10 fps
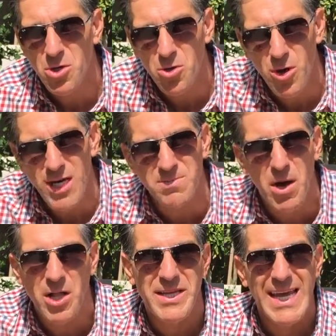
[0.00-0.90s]

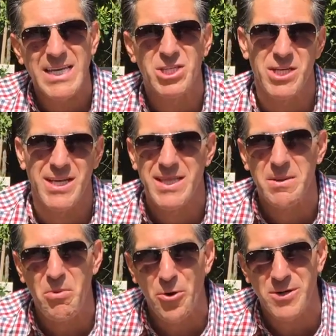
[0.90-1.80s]
cross-pollination and the
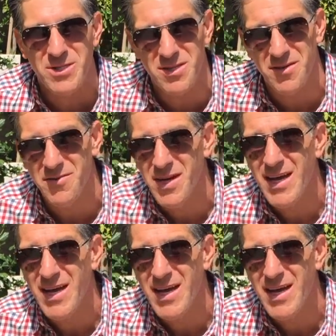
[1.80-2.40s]
importance of